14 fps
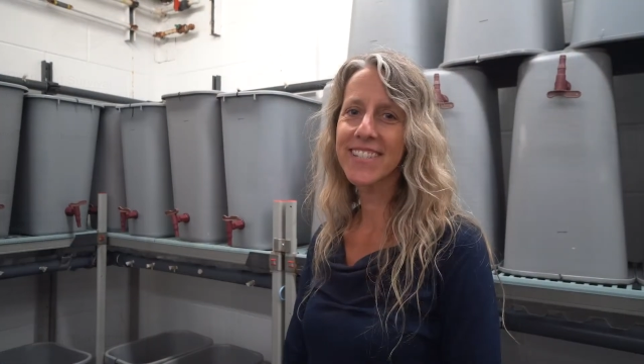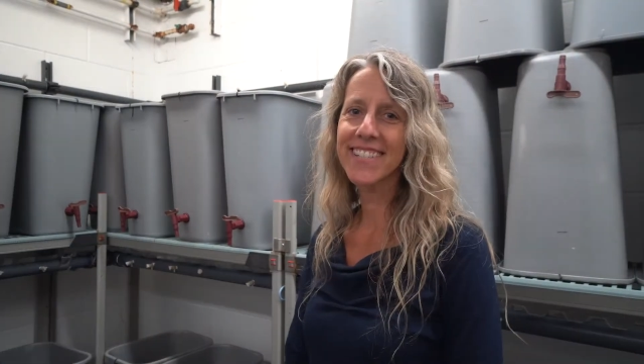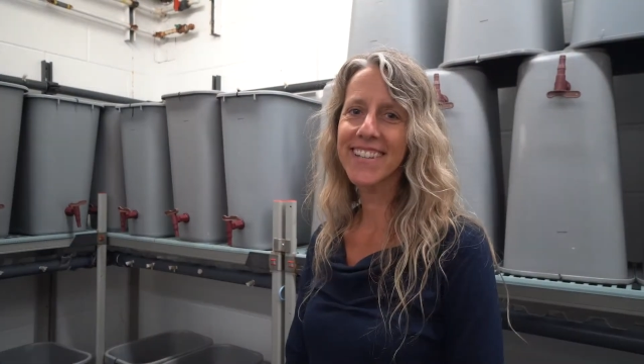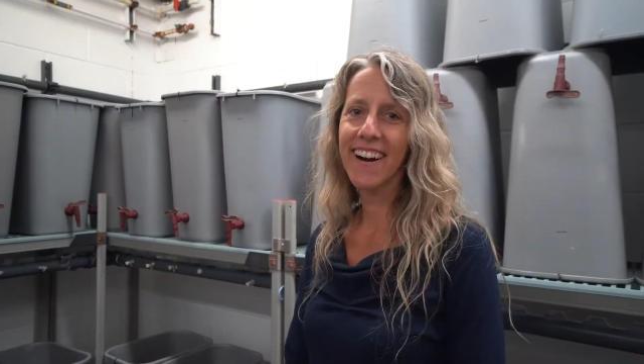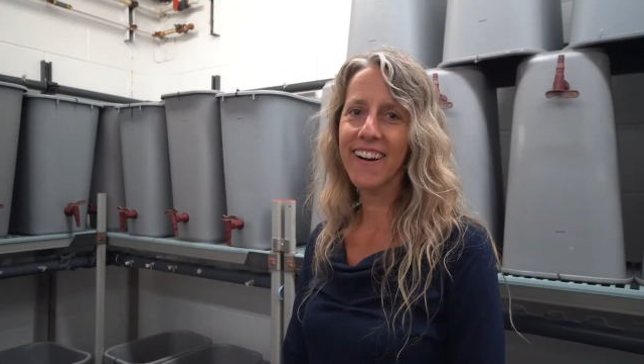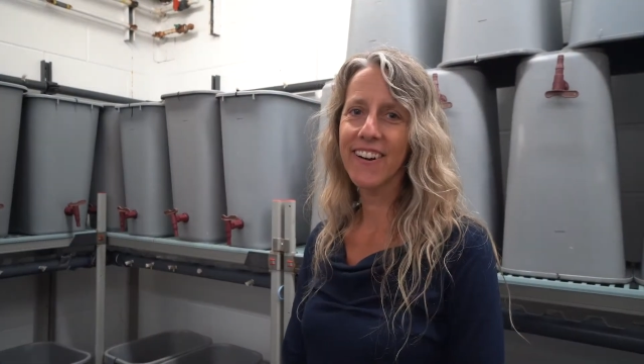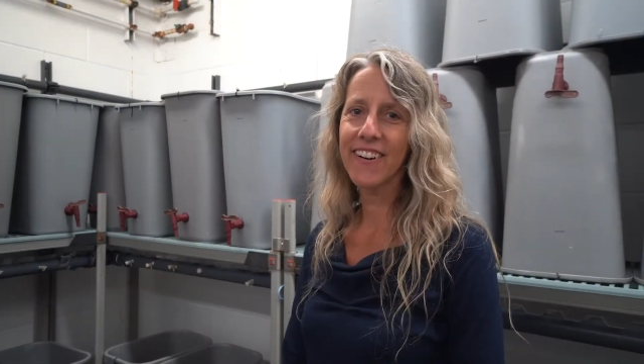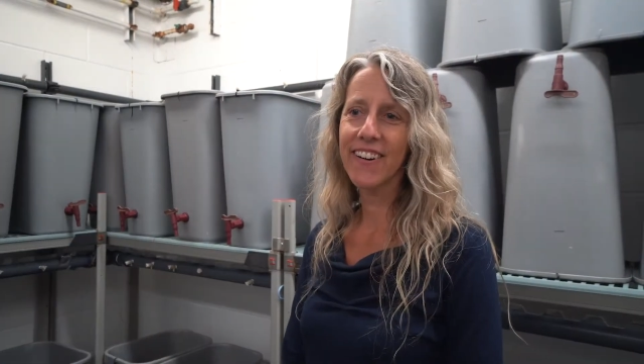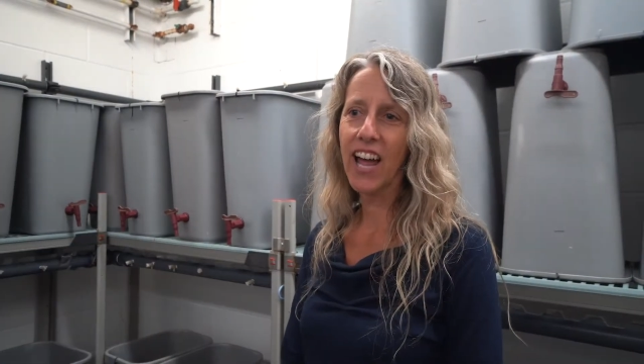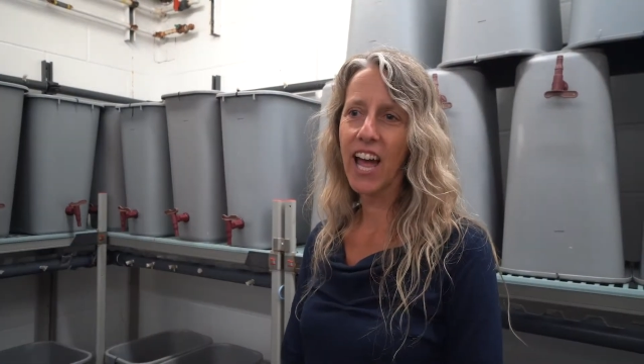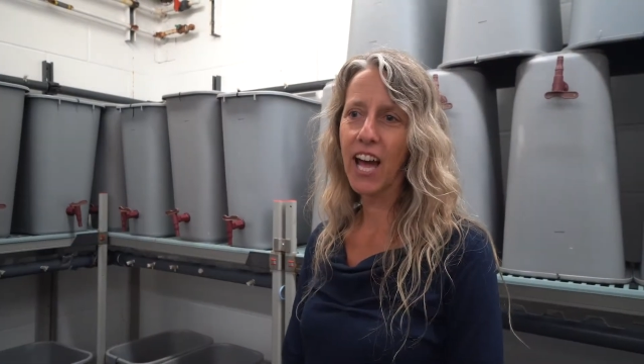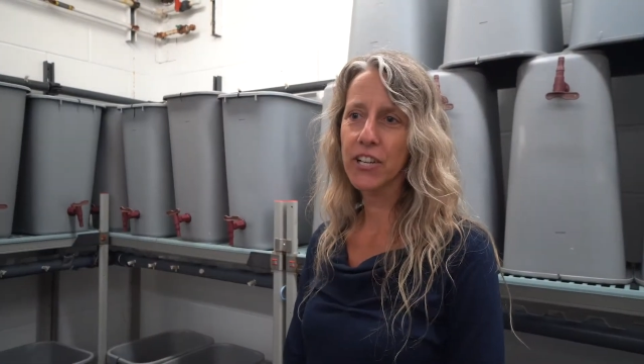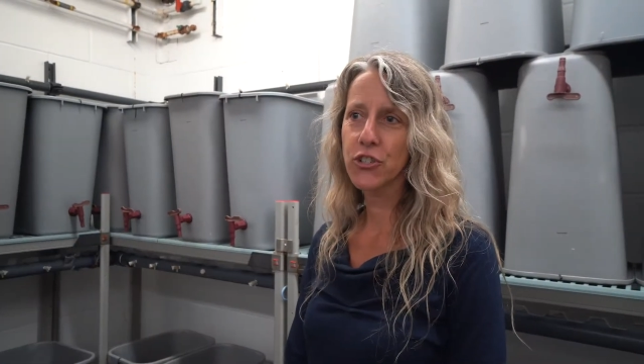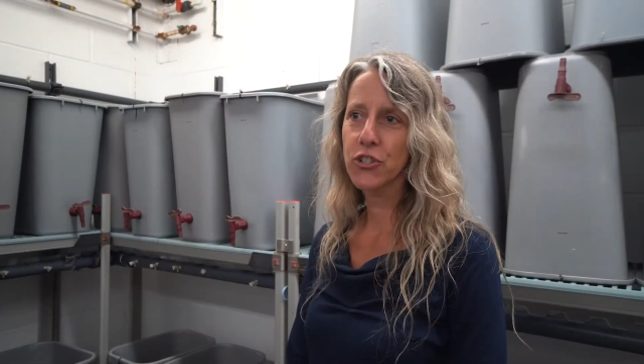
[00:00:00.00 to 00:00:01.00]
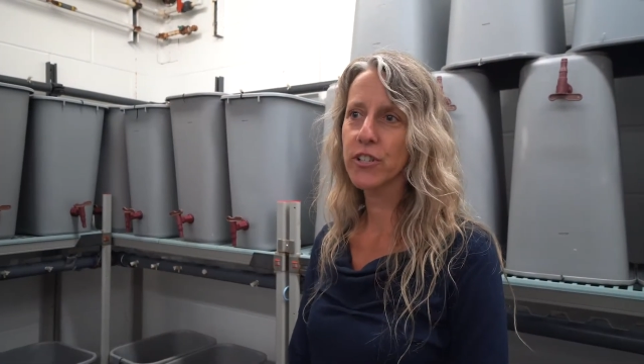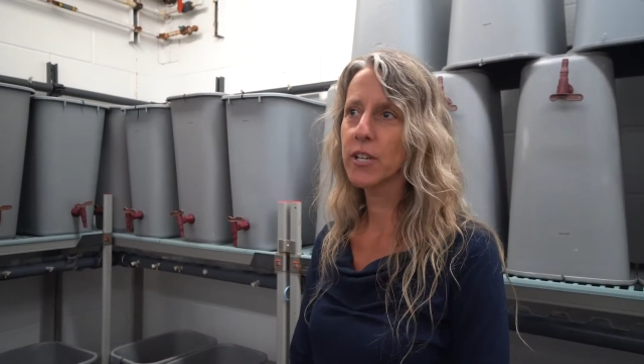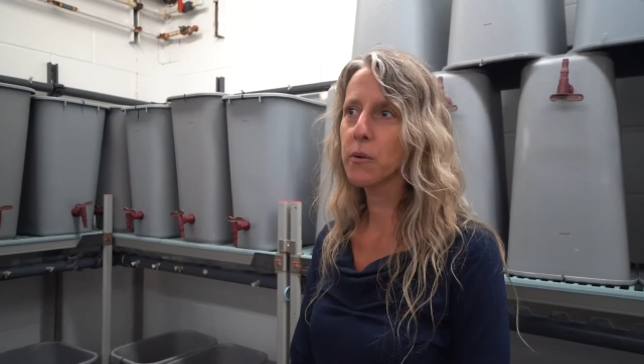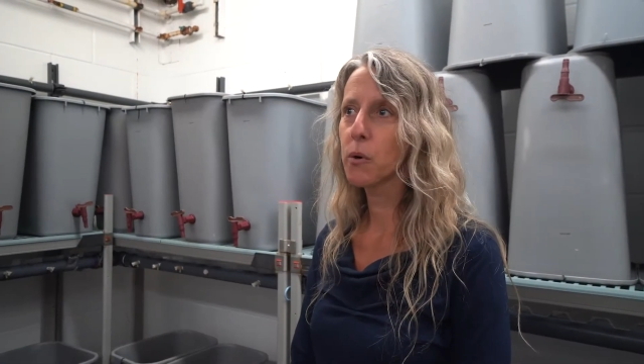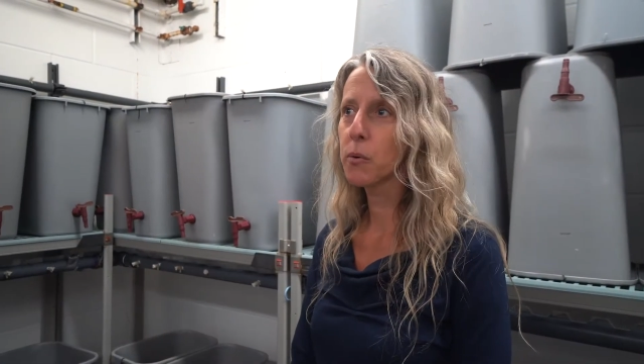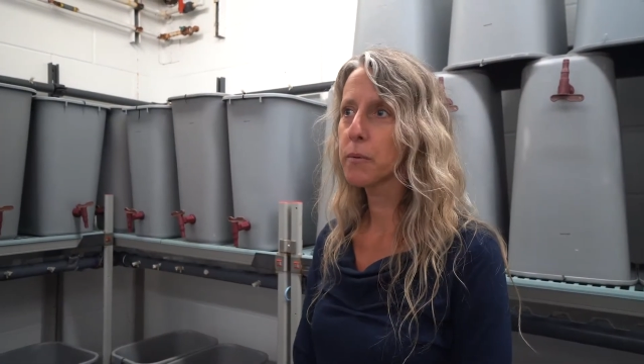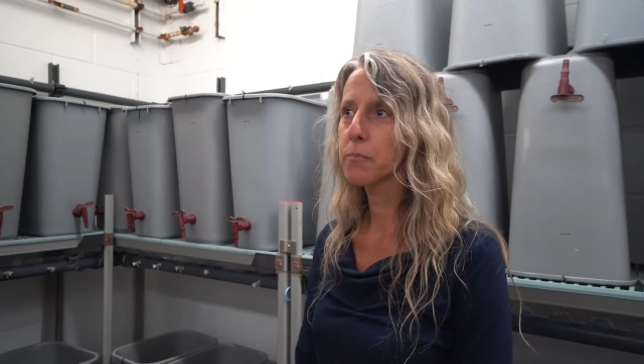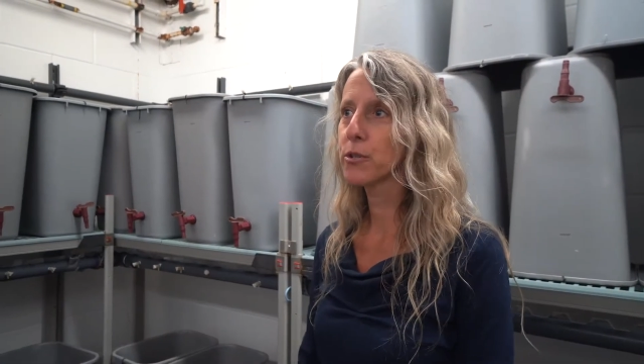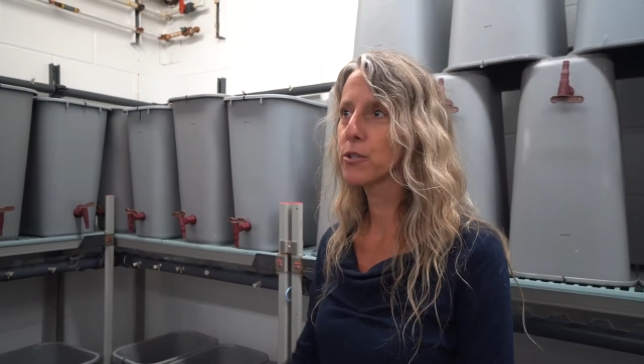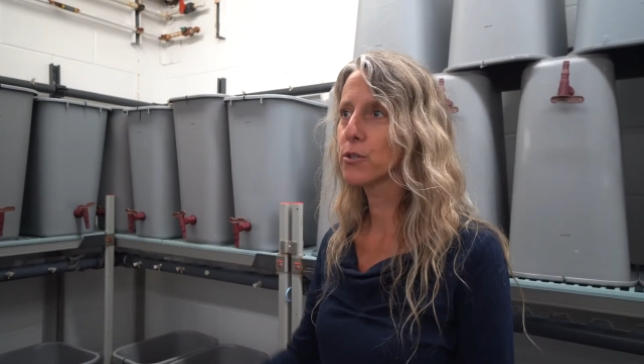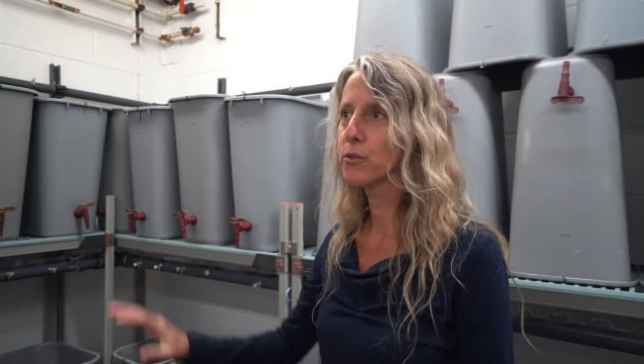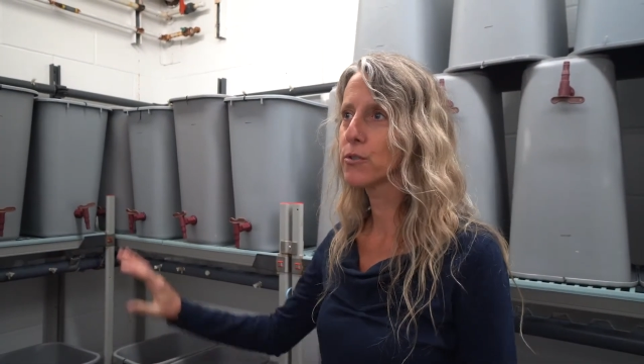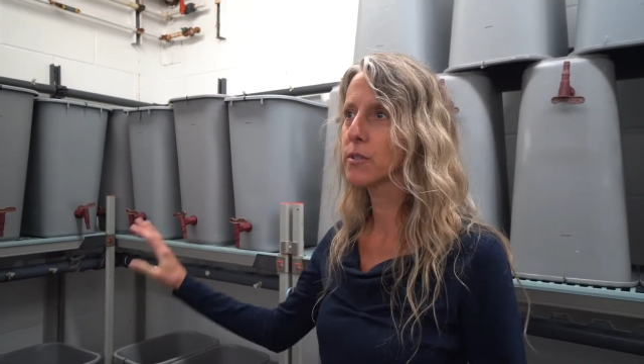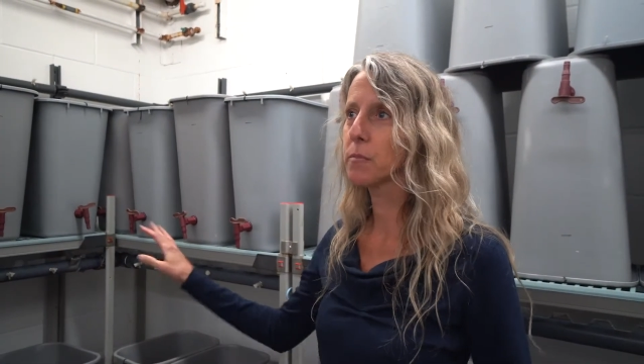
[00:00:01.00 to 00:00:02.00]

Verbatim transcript: is our hatchery where we produce